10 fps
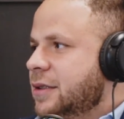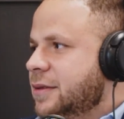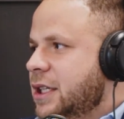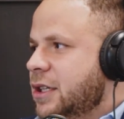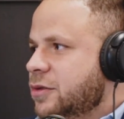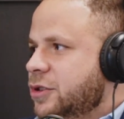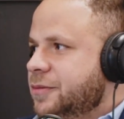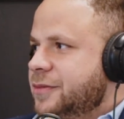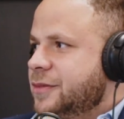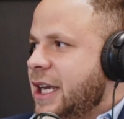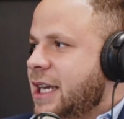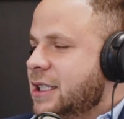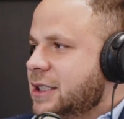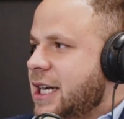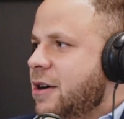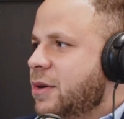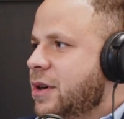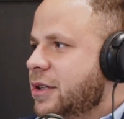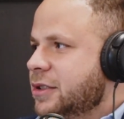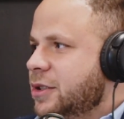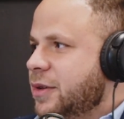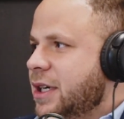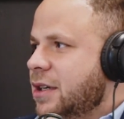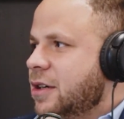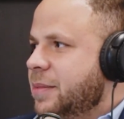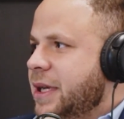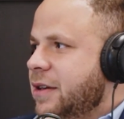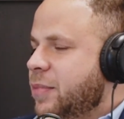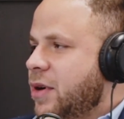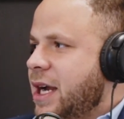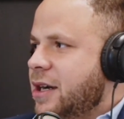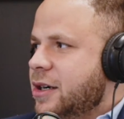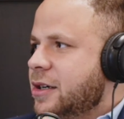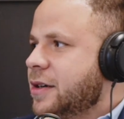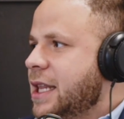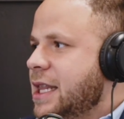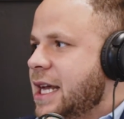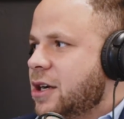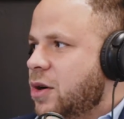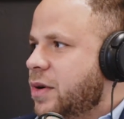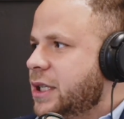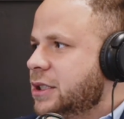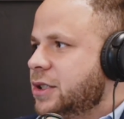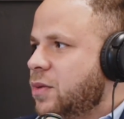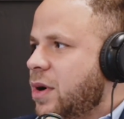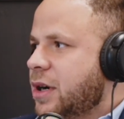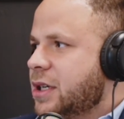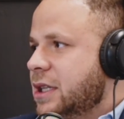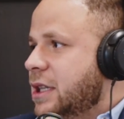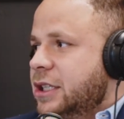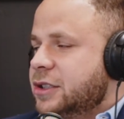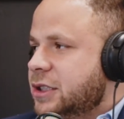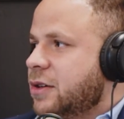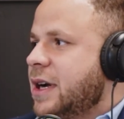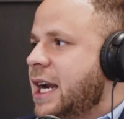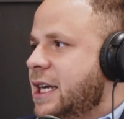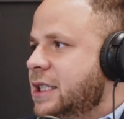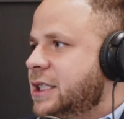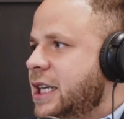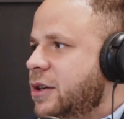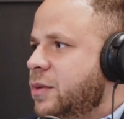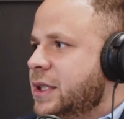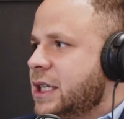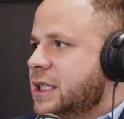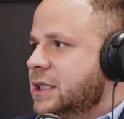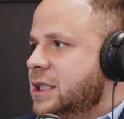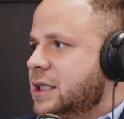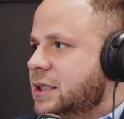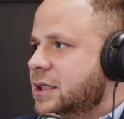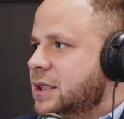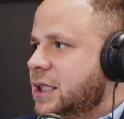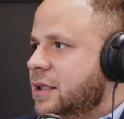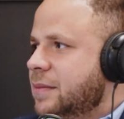you know, taking a shower, doing a little bit of prayer, and then going to work, you still got to continue with the consistency.